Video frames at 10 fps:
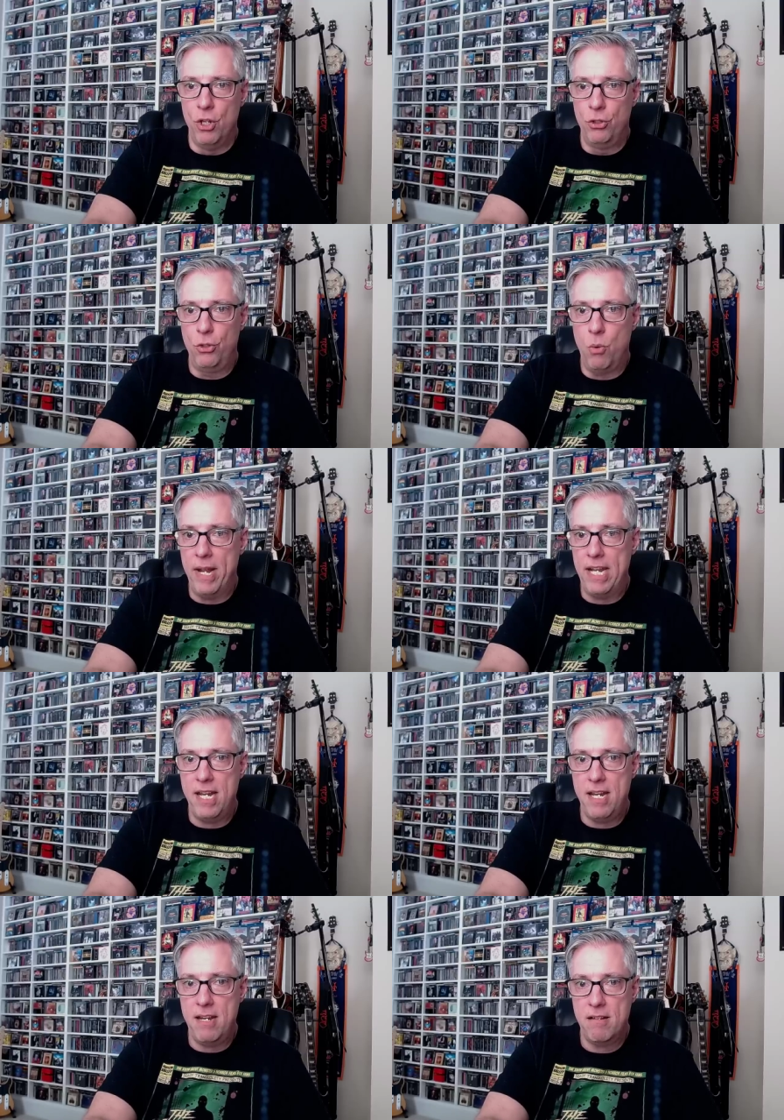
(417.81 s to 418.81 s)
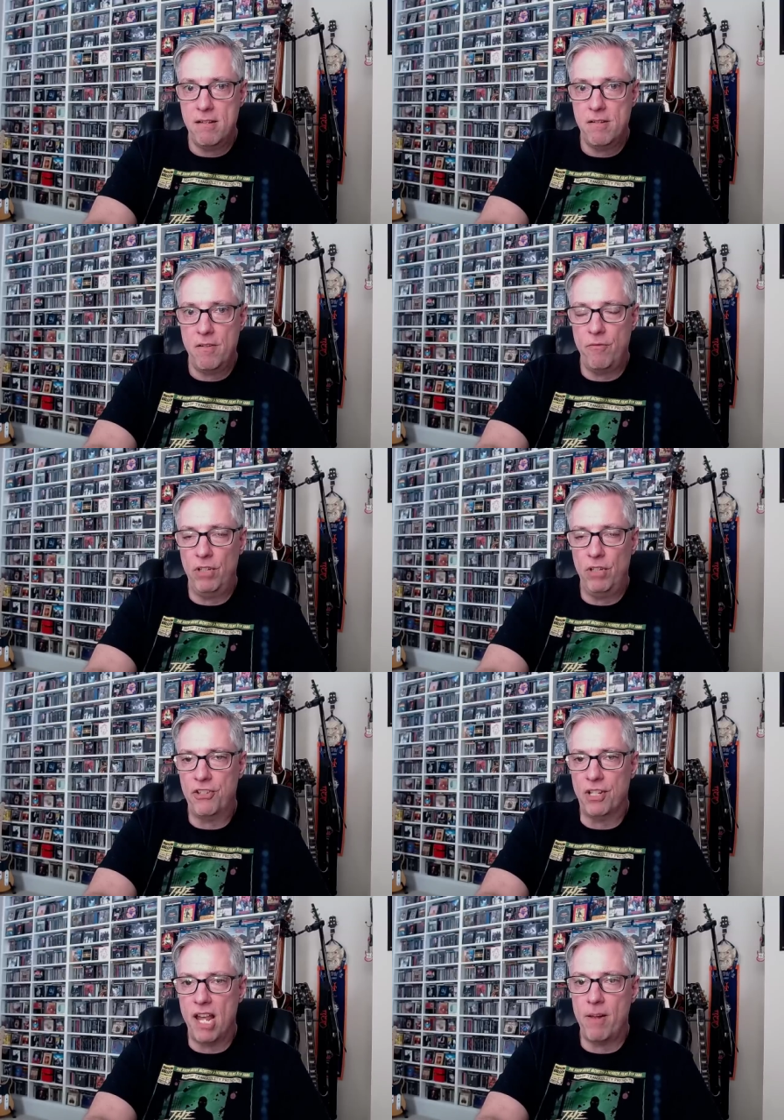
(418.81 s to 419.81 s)
Twenty. he
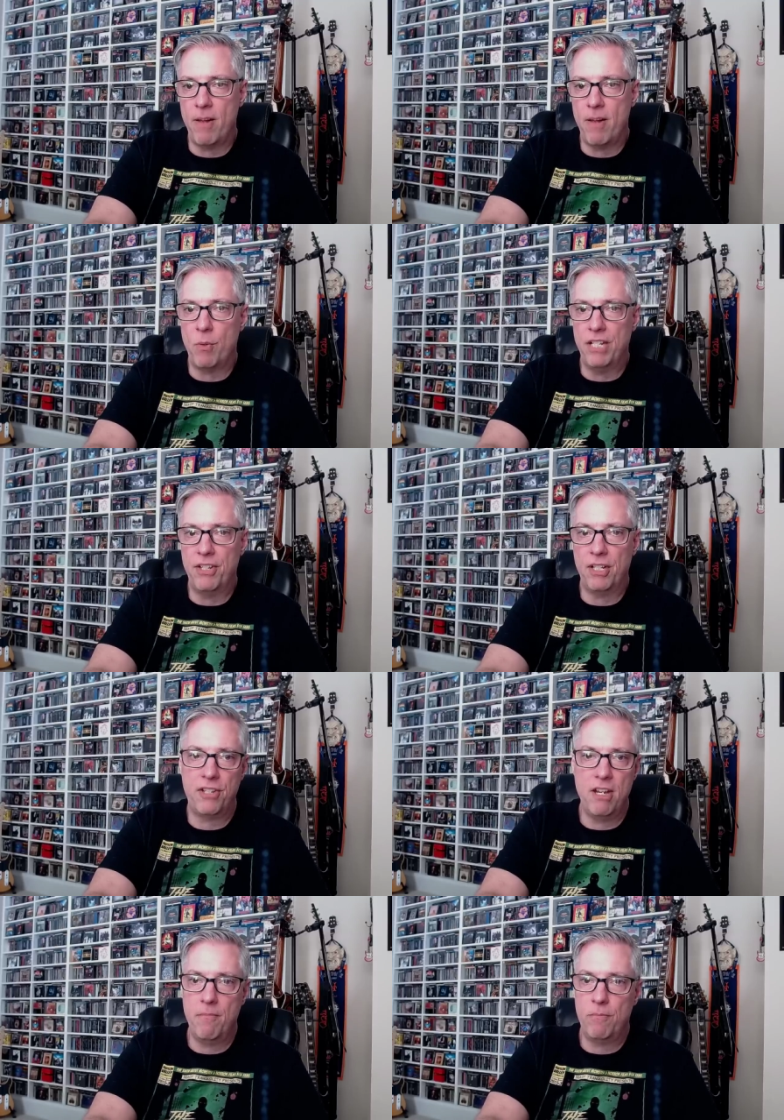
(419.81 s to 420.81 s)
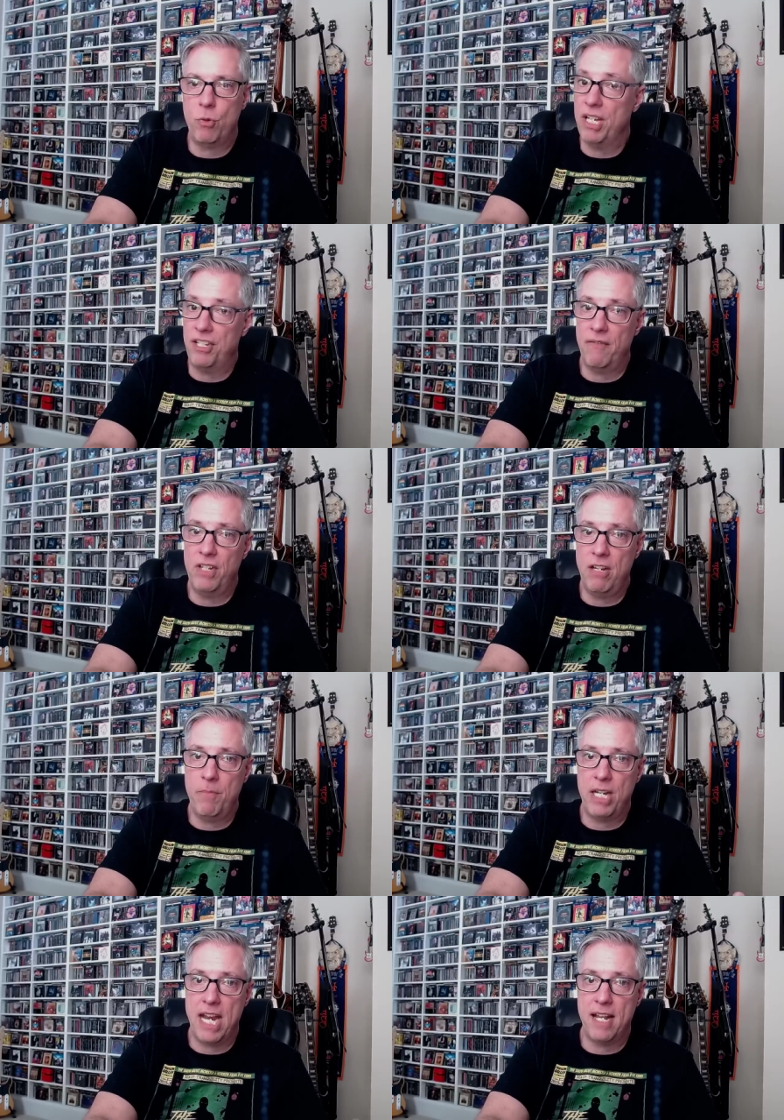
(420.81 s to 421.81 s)
released a live album 2016, 2017,
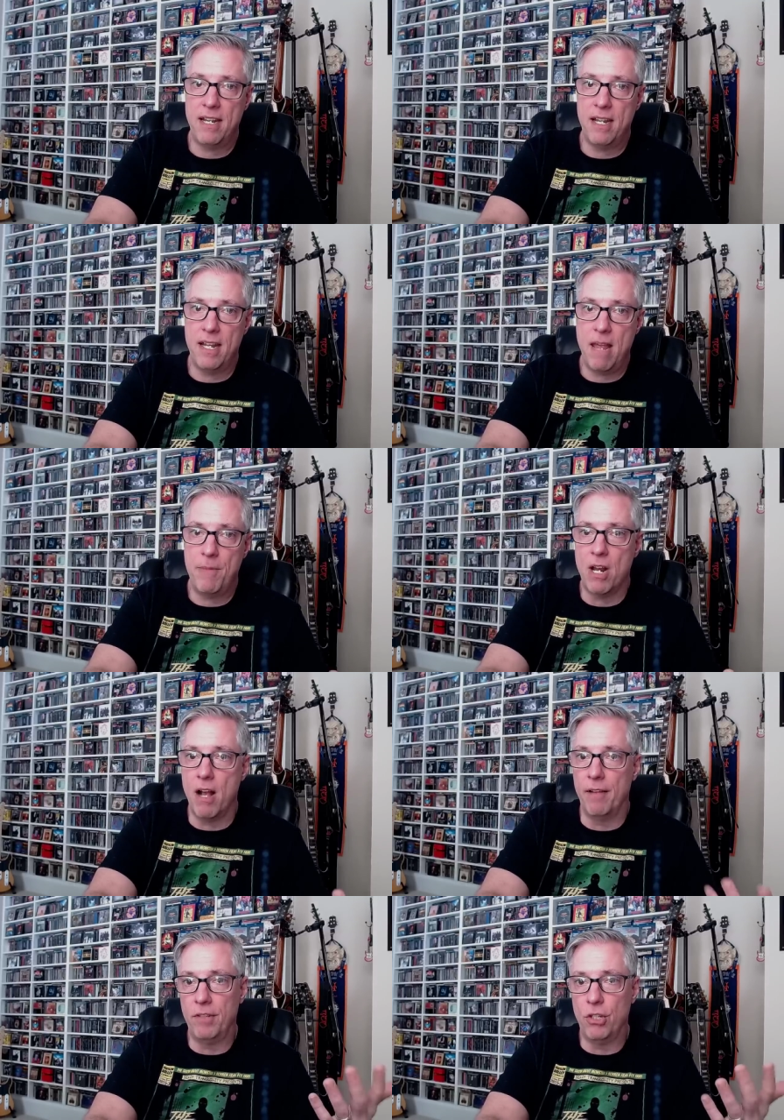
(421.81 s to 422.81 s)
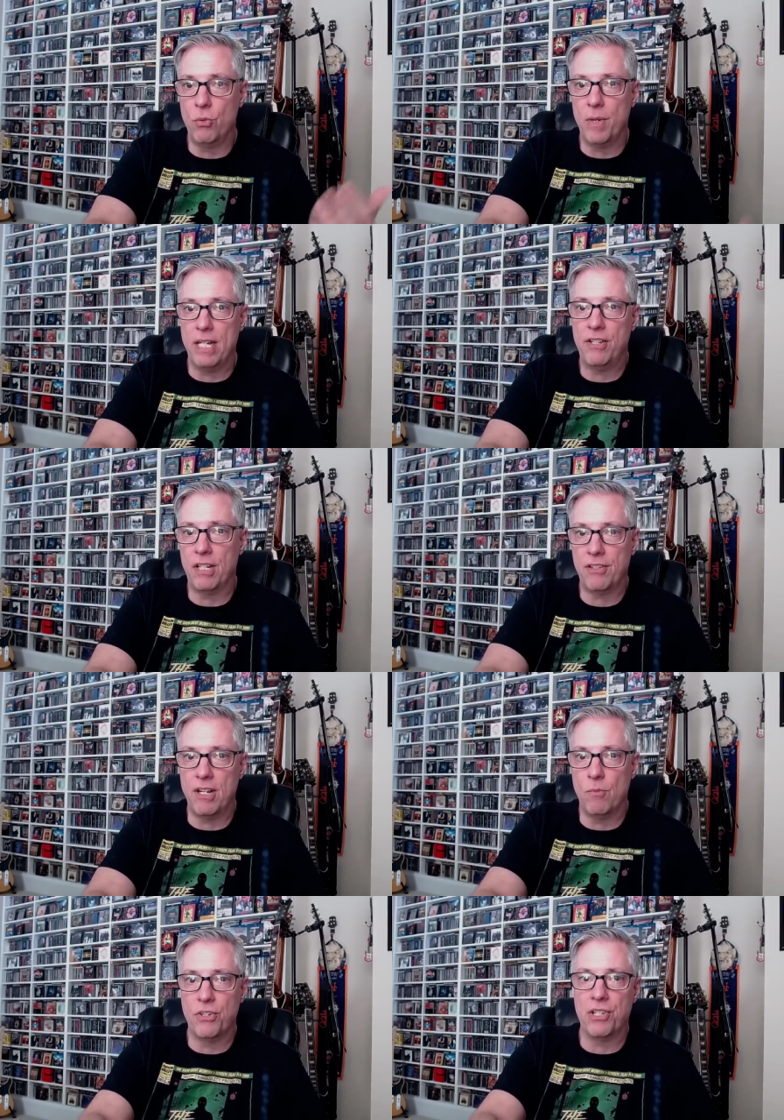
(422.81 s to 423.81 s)
but he had uh, and on in
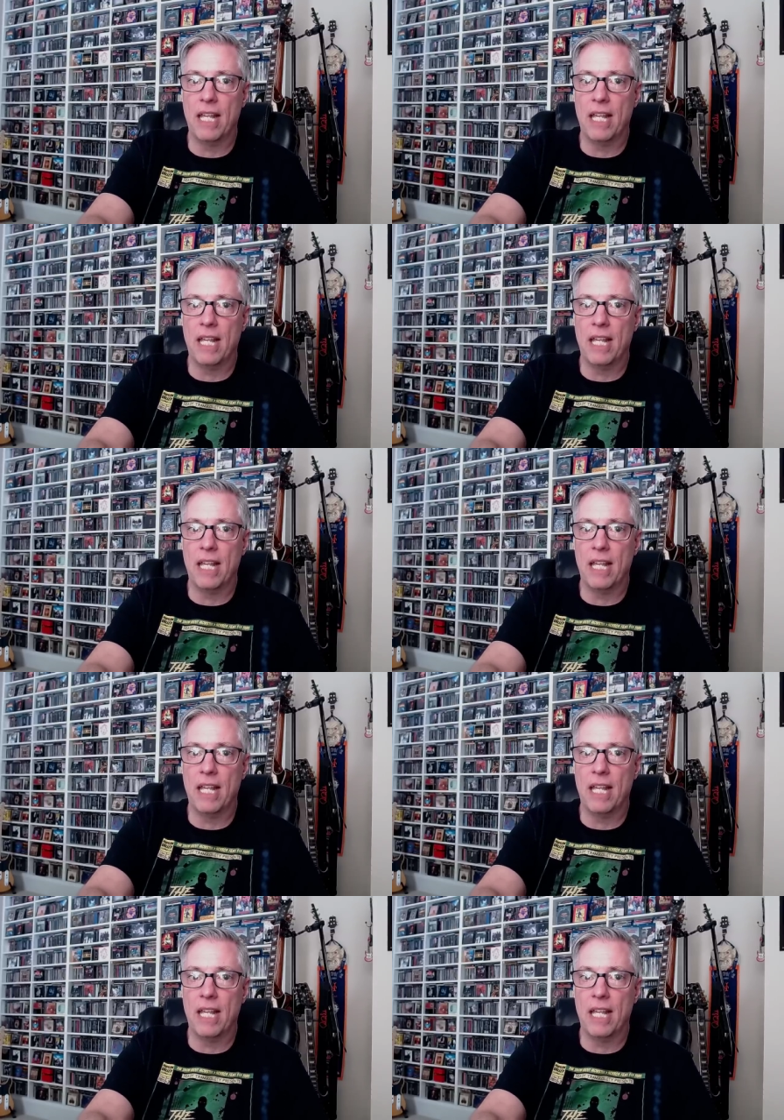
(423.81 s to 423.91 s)
2016 was the